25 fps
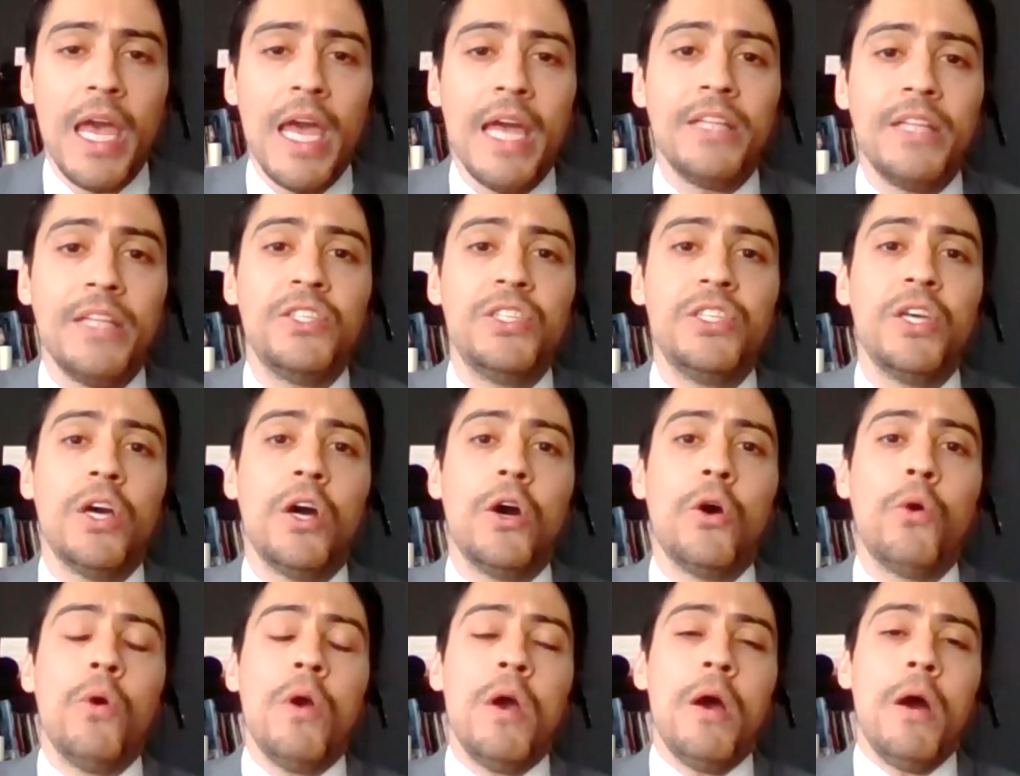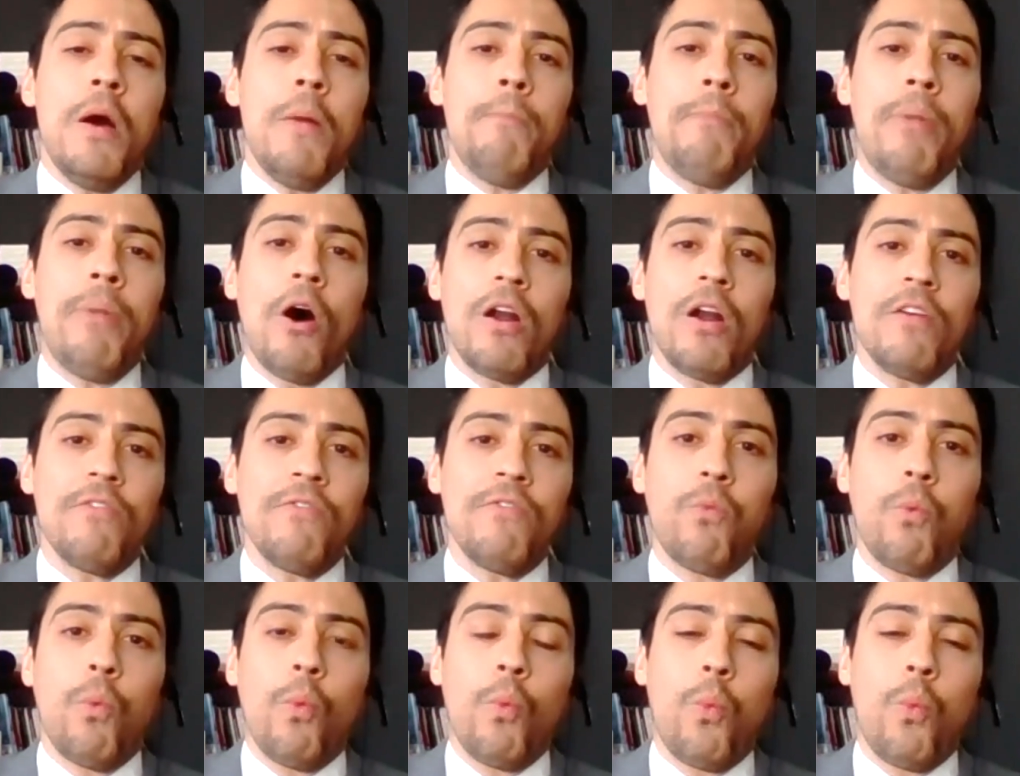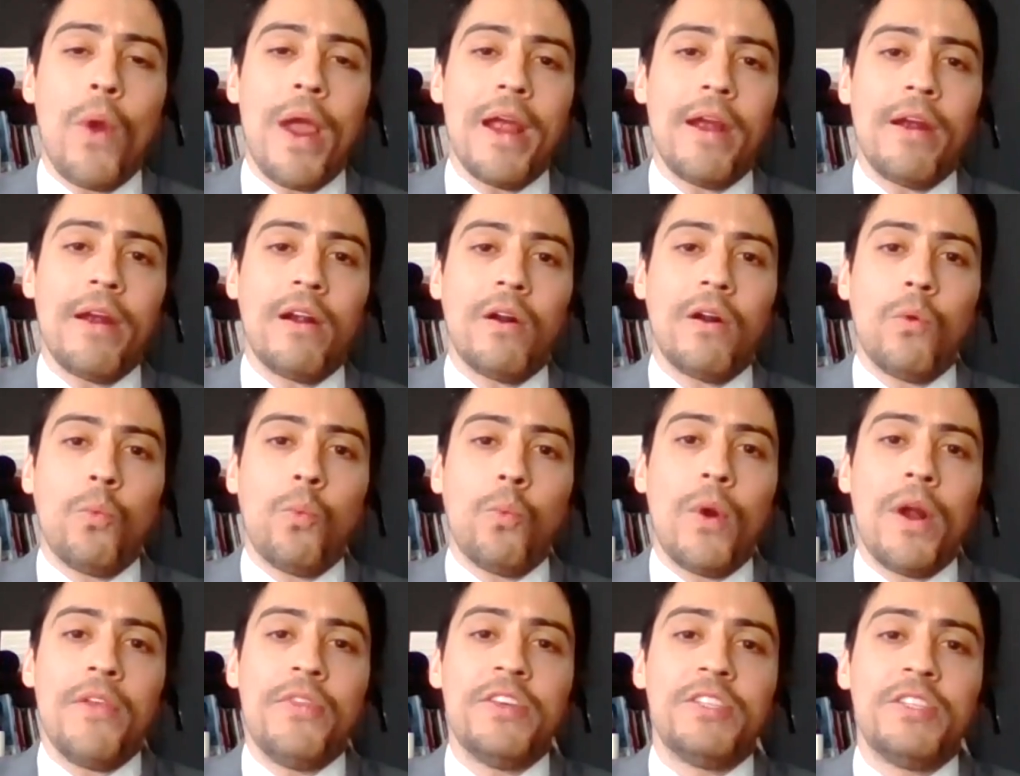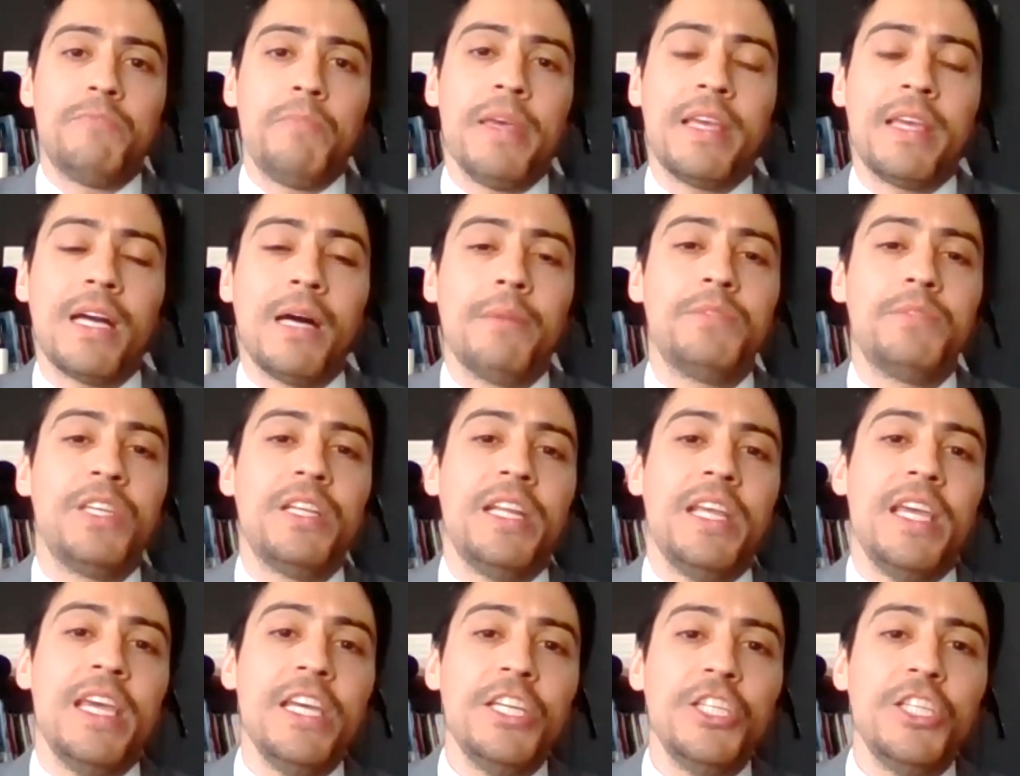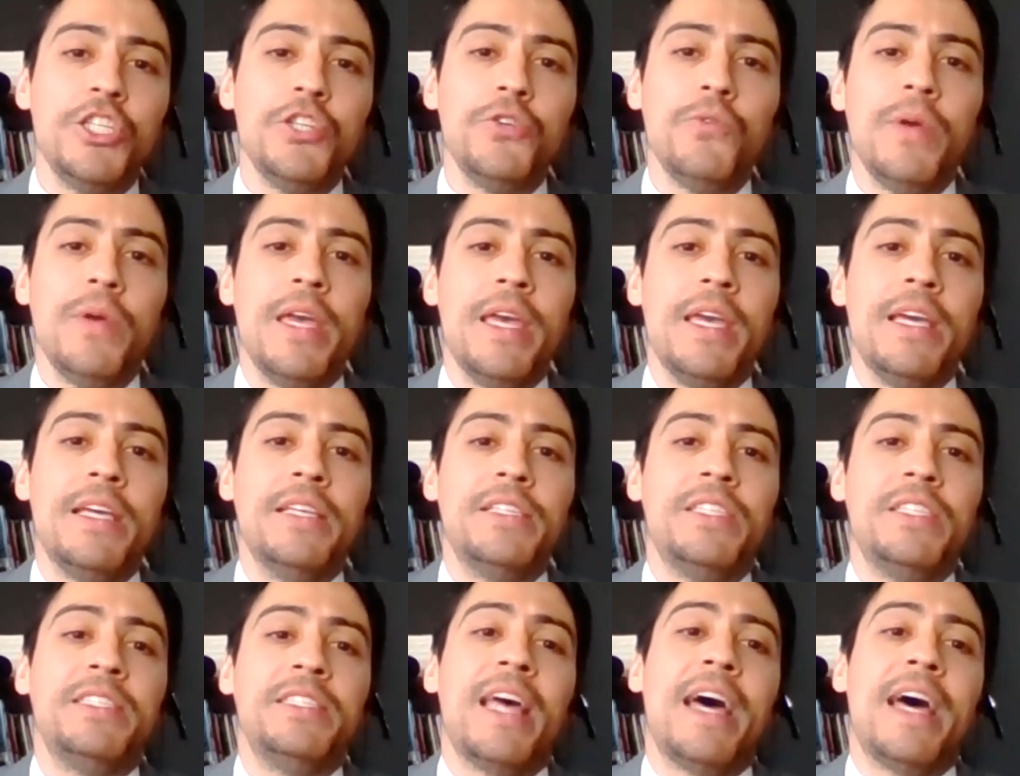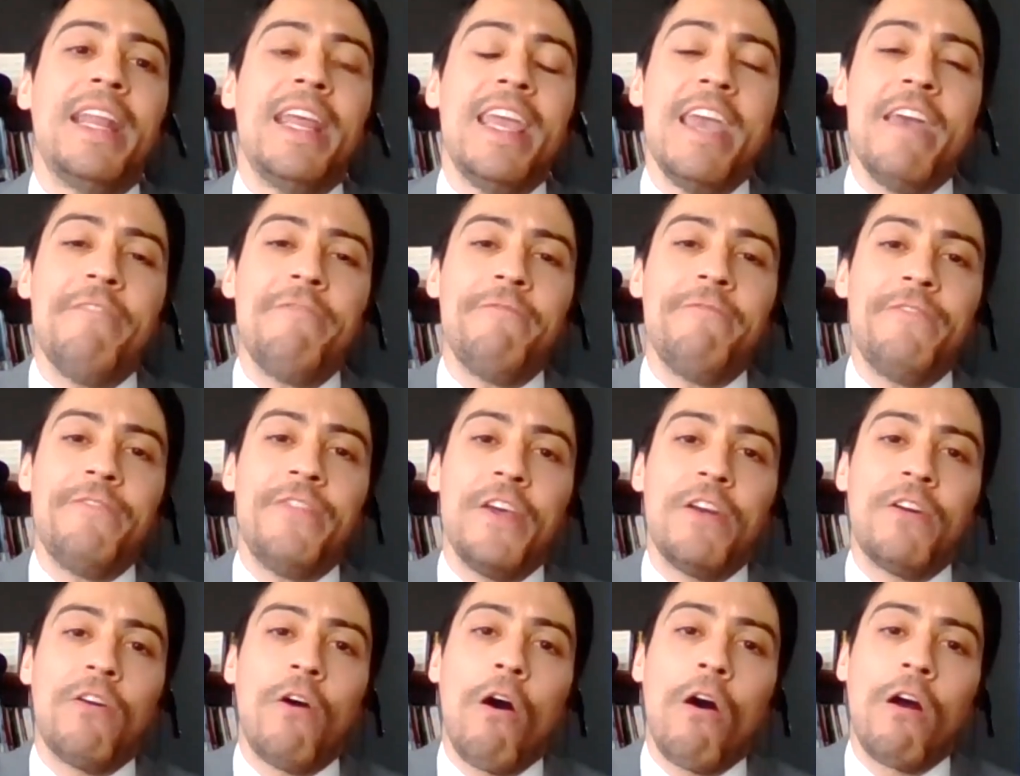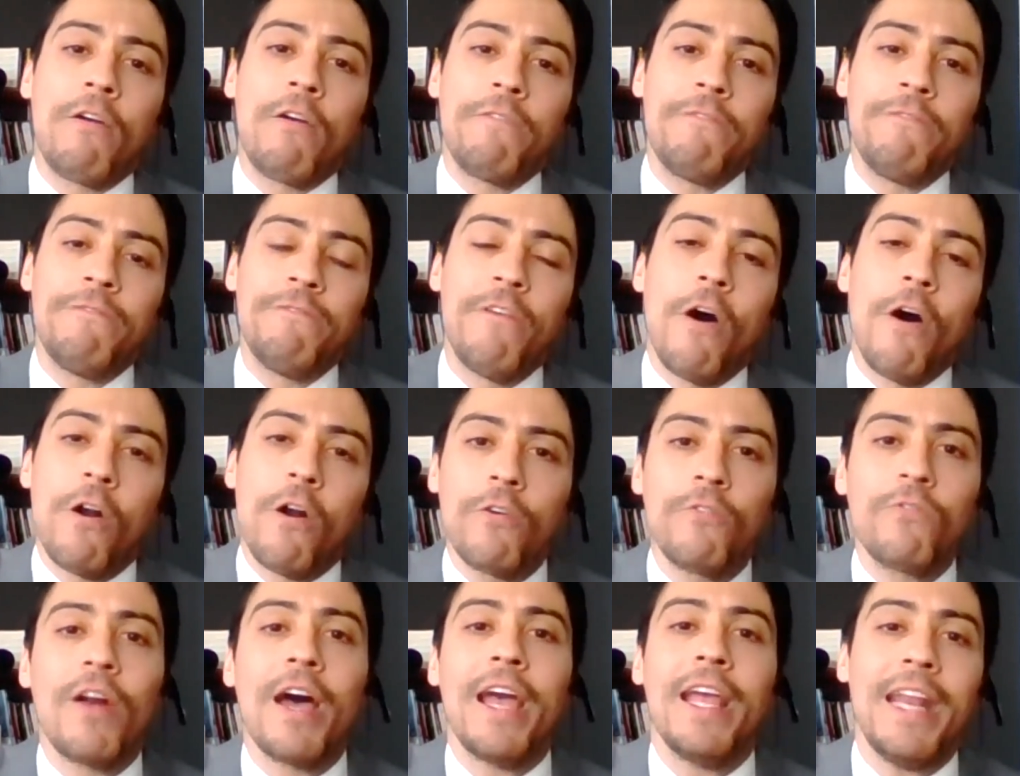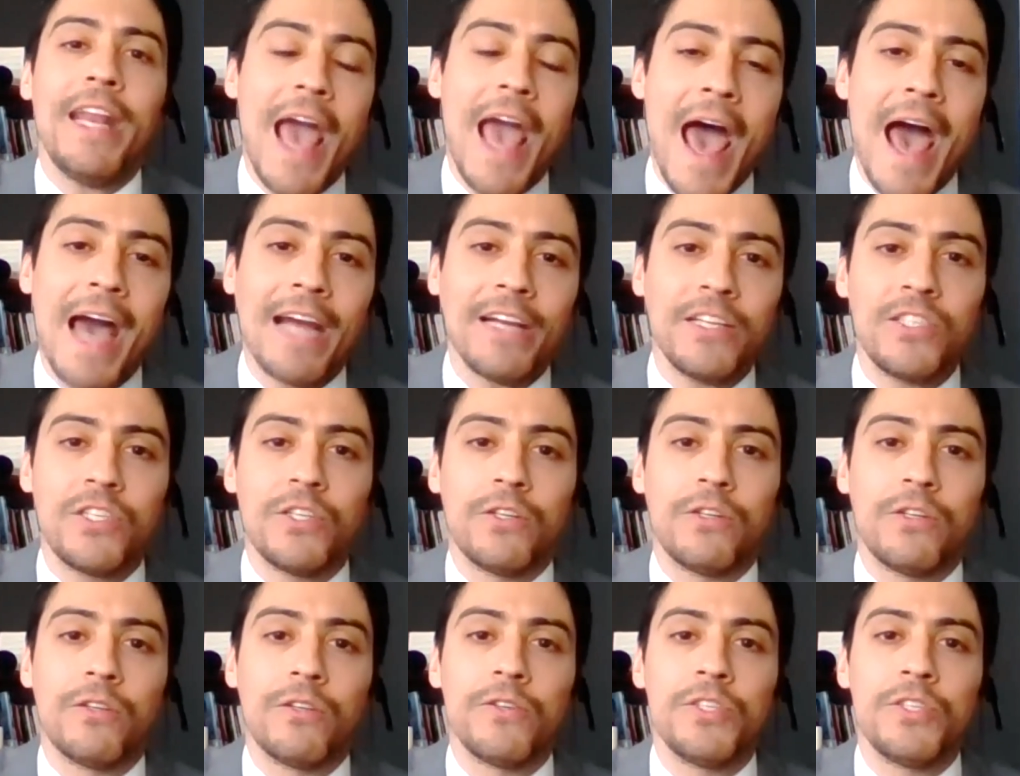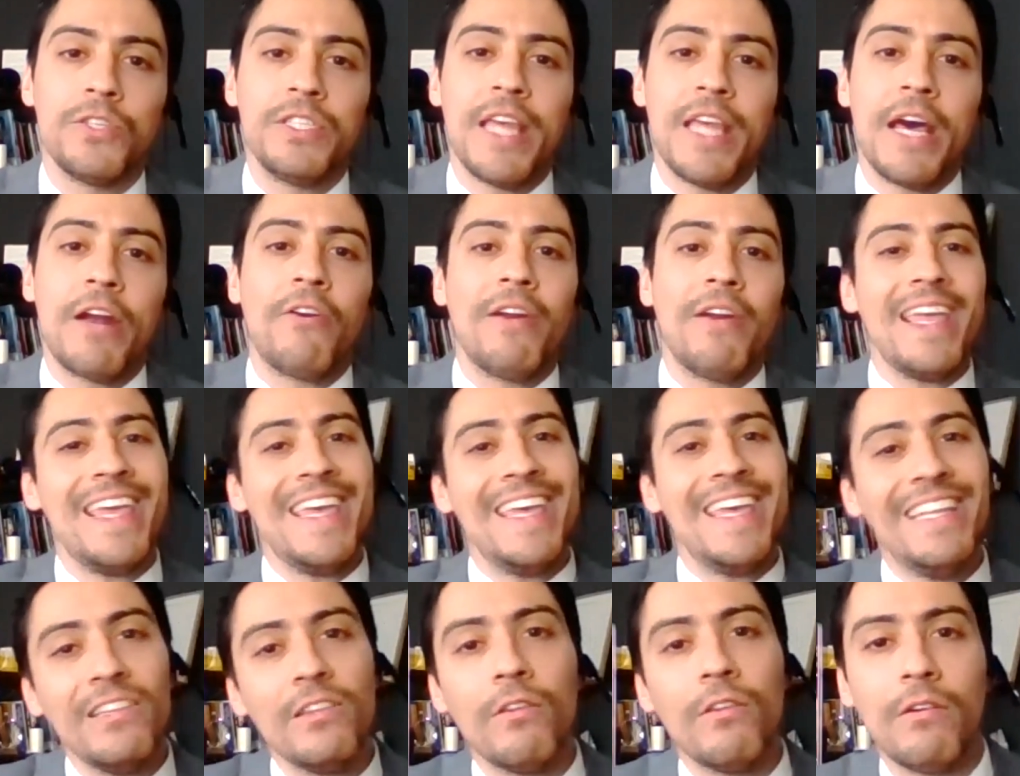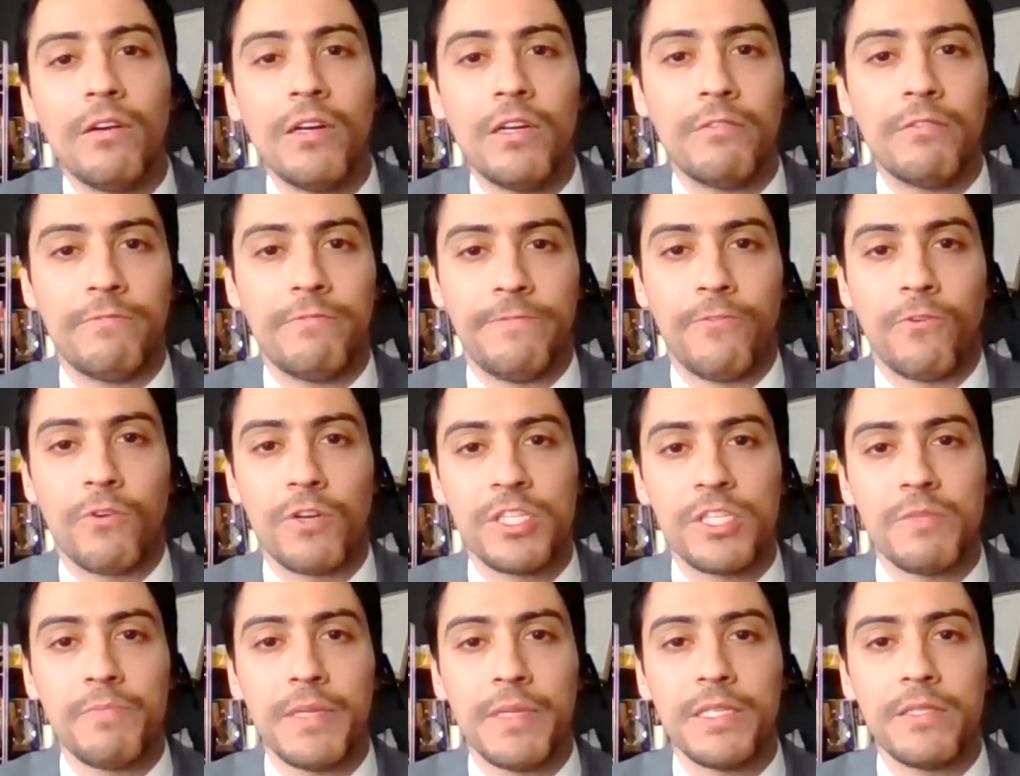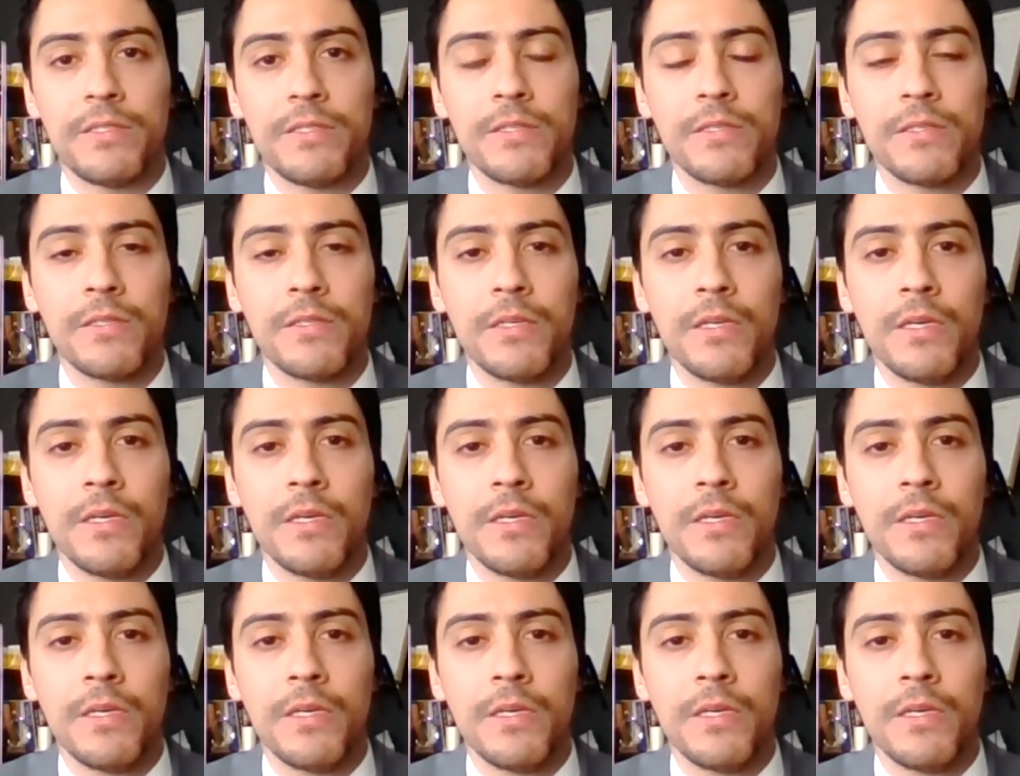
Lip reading: And so part of where this becomes an issue is that if there are far-right actors that are in law enforcement